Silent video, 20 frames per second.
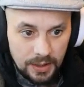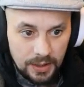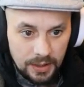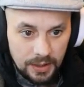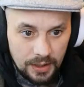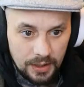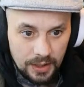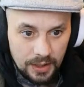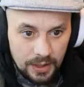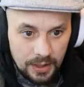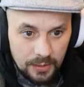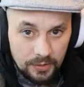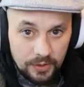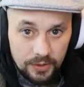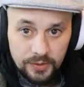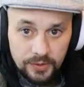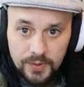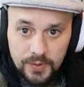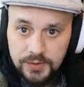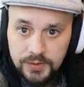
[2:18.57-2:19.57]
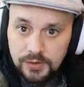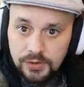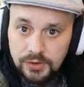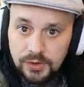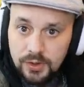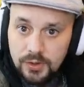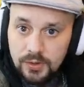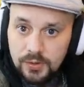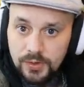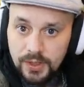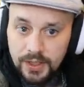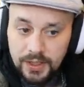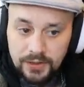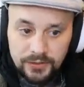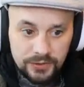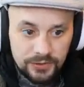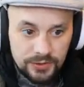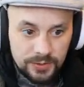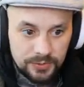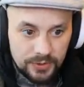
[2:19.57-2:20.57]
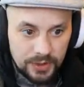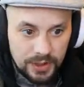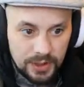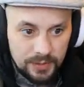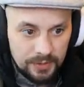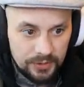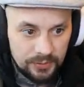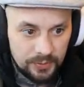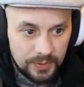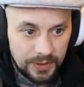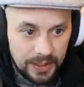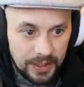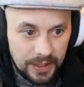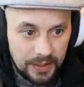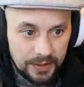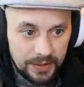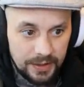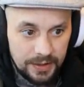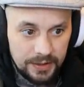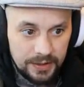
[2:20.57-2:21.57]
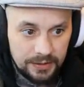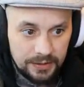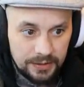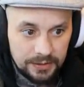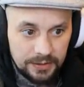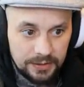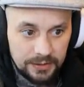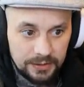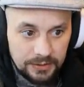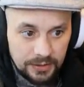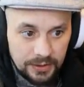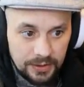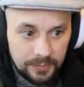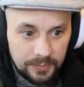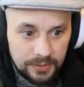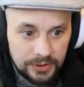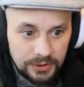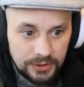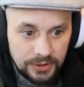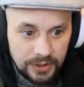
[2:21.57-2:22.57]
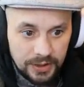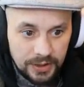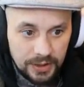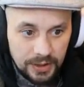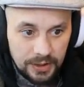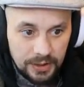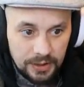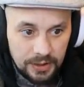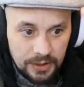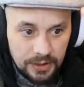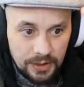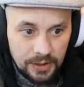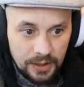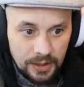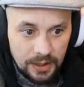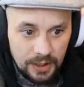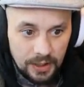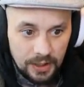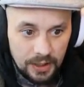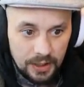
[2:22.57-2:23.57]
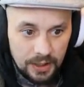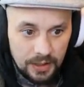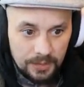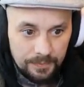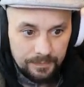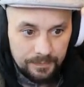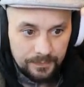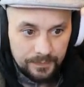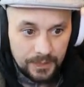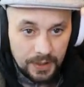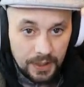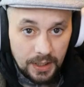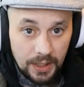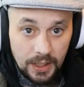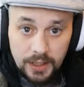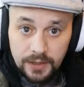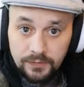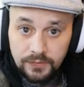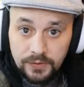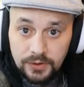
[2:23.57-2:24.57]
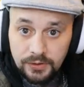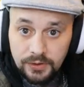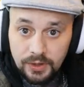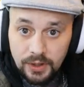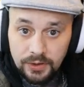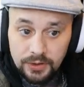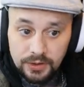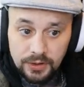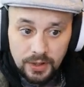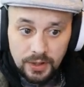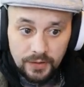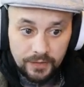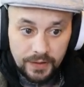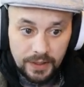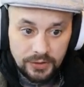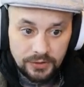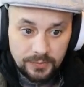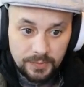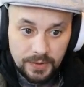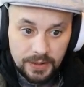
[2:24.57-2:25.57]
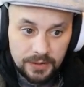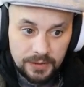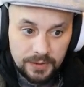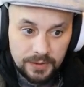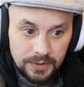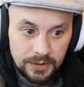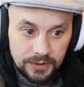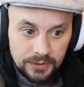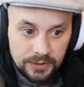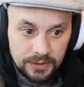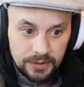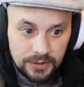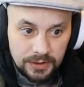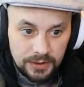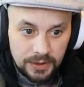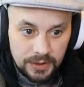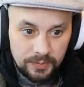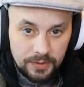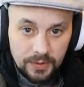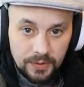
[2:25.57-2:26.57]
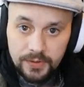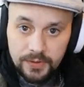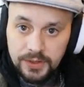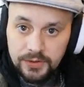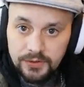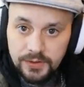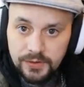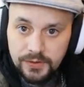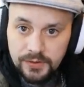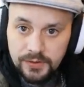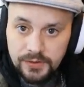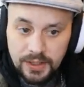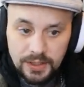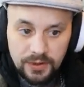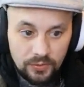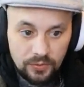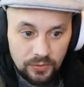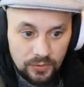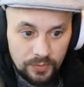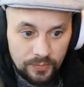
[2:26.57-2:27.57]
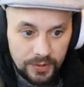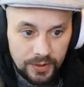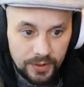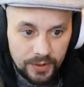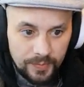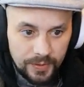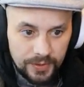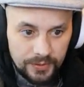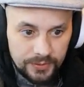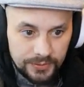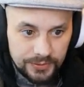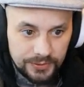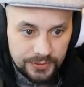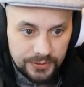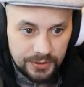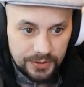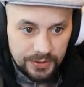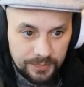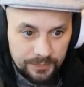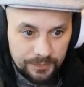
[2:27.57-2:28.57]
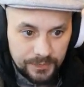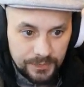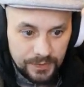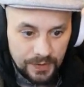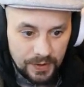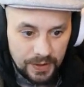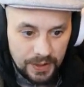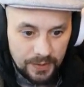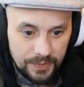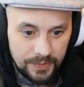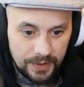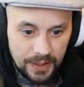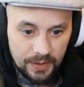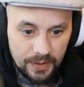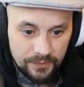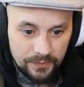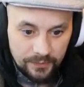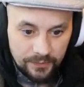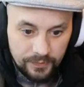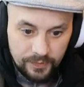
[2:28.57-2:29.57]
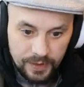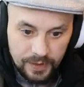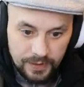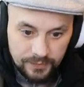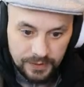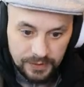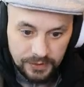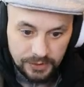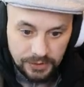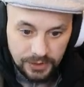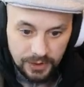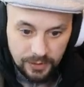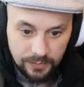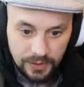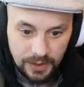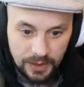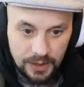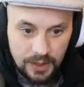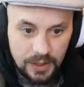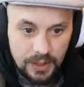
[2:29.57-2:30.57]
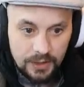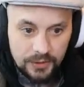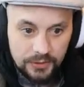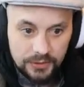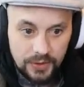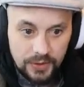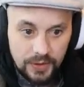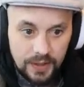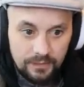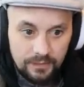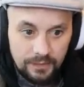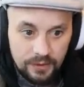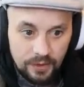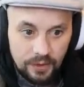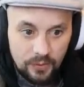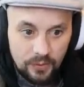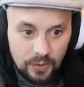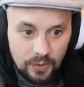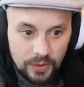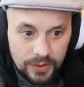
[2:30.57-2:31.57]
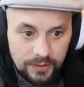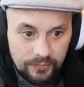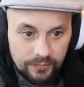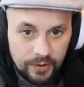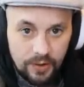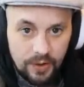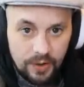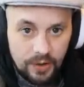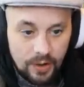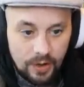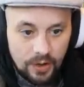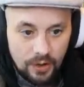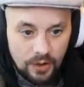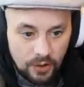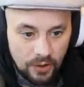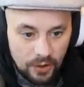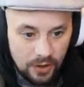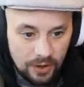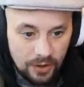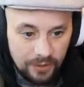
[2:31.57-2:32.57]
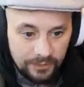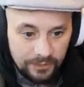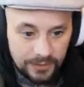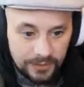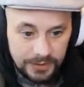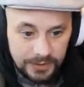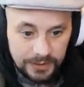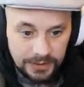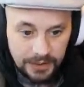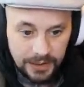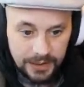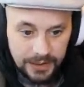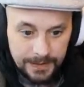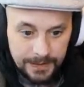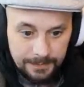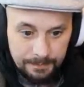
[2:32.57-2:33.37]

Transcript: We're on the road to 2,000 subscribers. We're getting there, so I appreciate that. And if you could turn your notification bell, you'll be able to keep up with this series and all my other posts. So there we go, we've arrived at the shop. Let's go and have a look at what they've got on offer today.